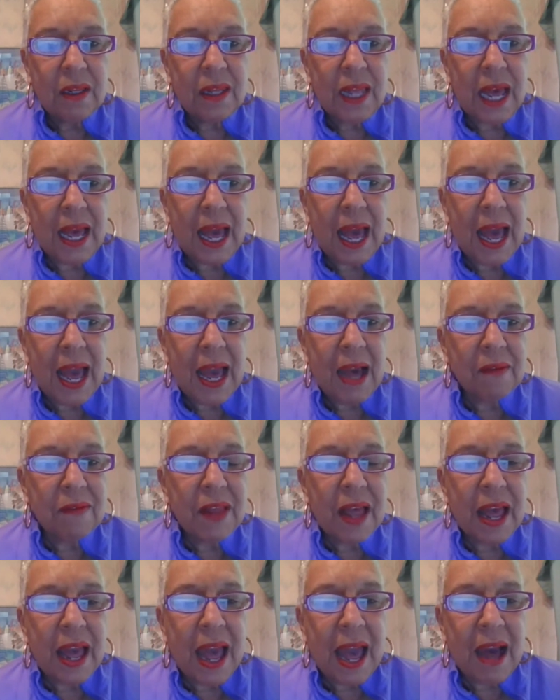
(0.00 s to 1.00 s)
They have
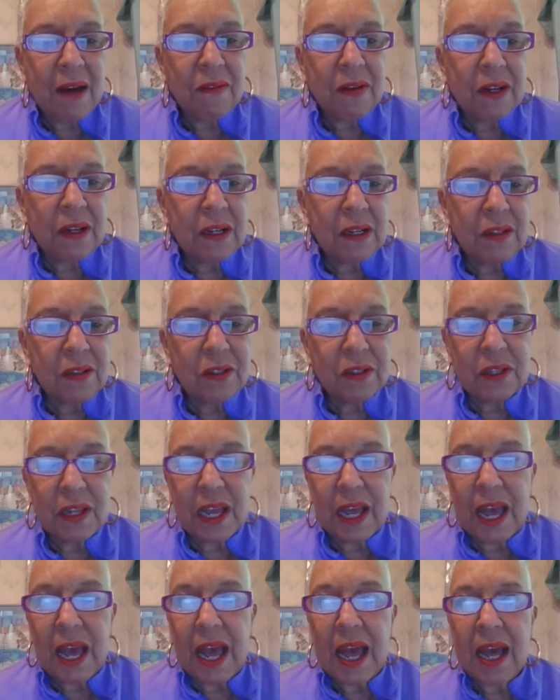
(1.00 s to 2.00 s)
they have a culture.
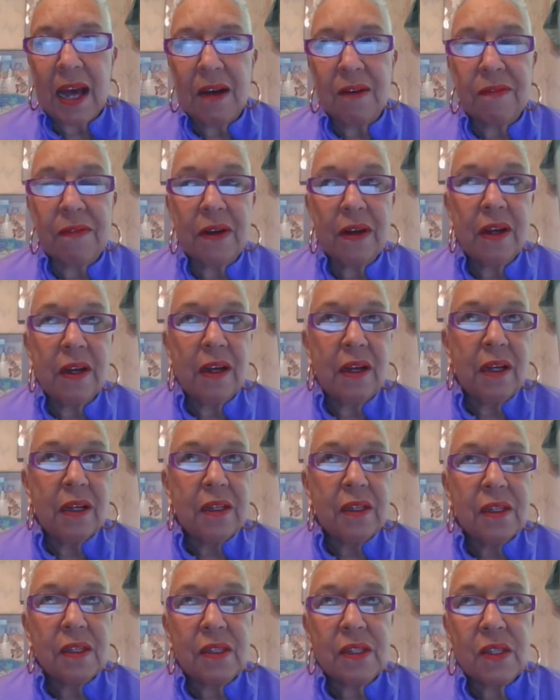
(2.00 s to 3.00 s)
They have
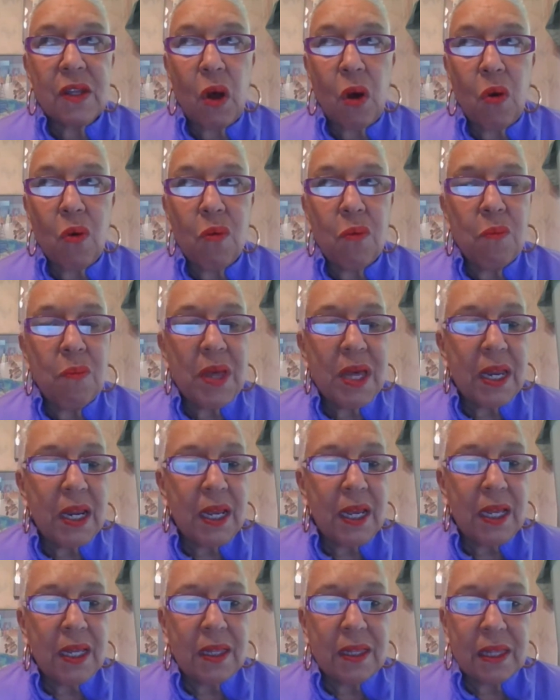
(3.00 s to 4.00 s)
so
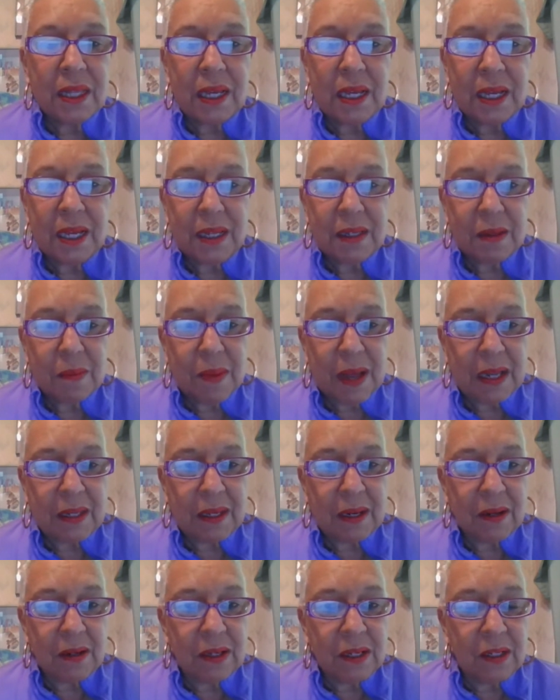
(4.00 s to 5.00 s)
many things about
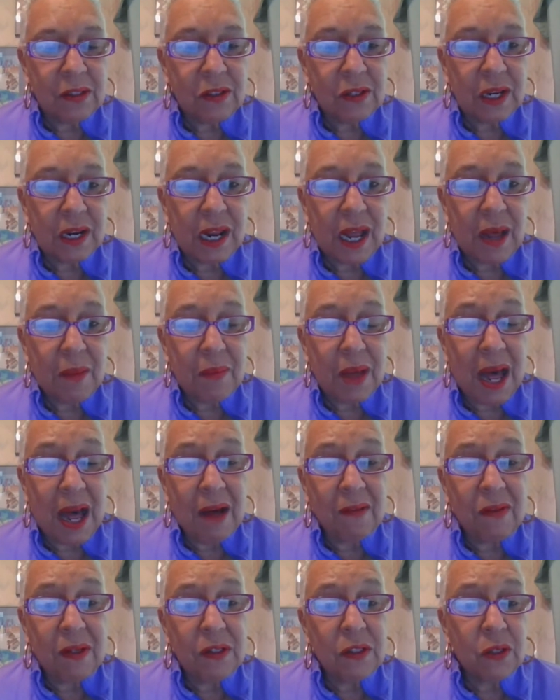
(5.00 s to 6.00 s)
their culture, and I've,
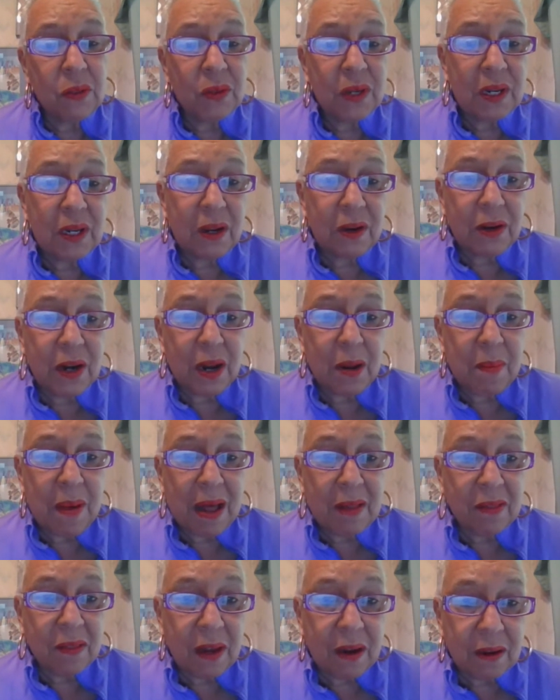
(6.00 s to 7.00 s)
I've enjoyed learning
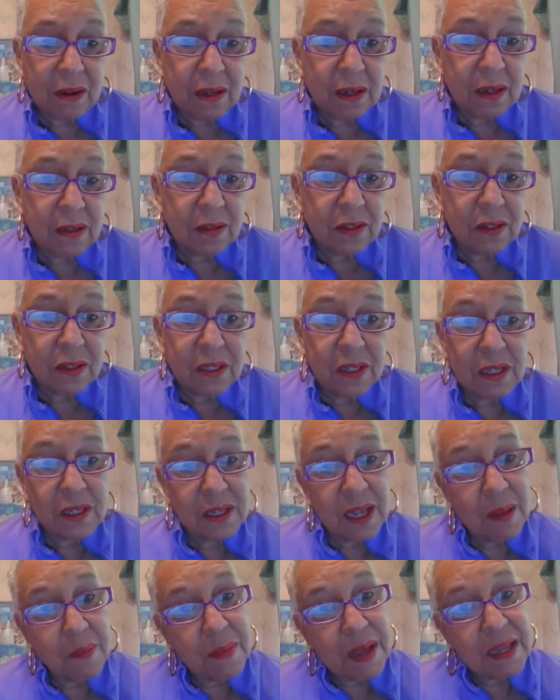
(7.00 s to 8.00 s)
about their culture
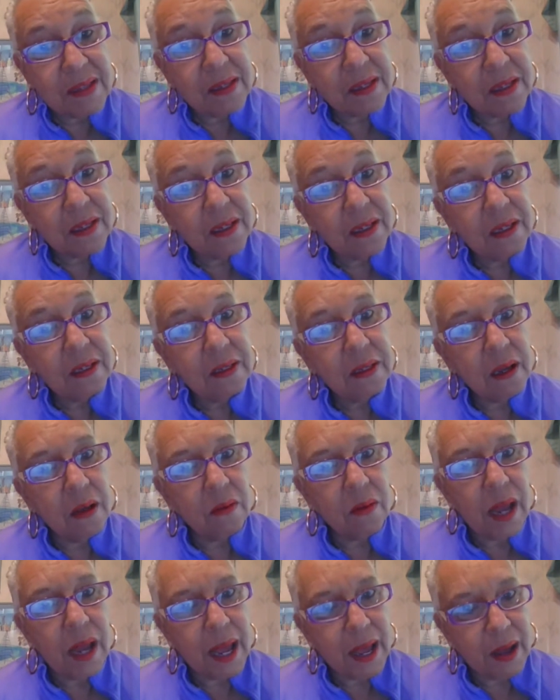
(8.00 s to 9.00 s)
since I basically
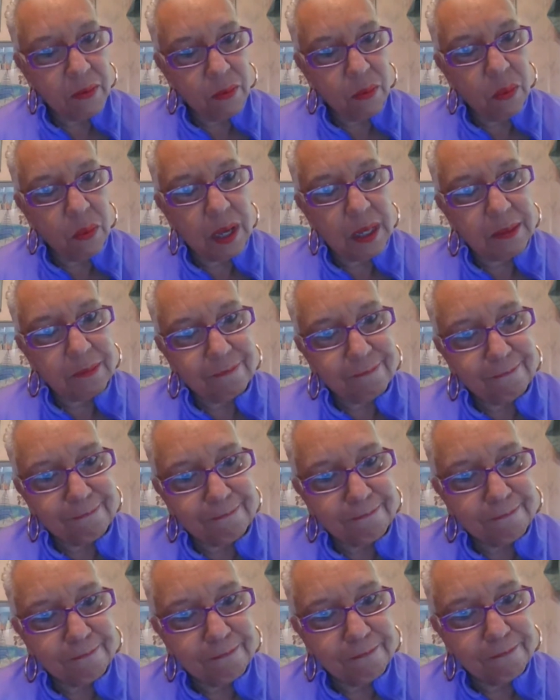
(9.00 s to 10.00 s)
don't have one.
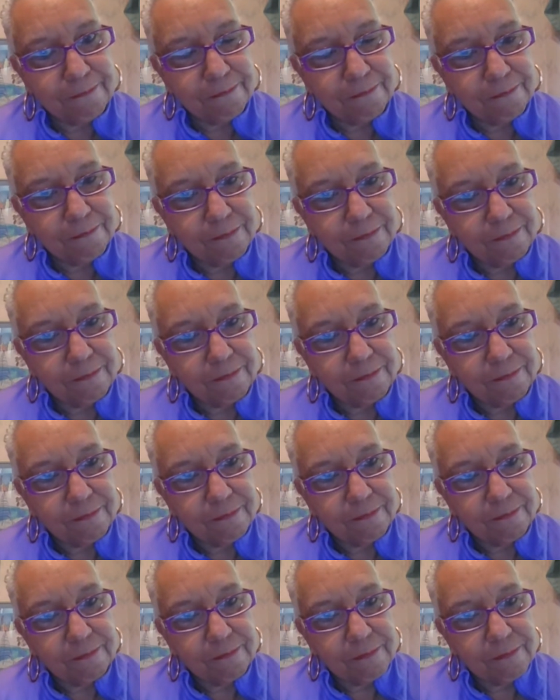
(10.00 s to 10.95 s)
Hmm.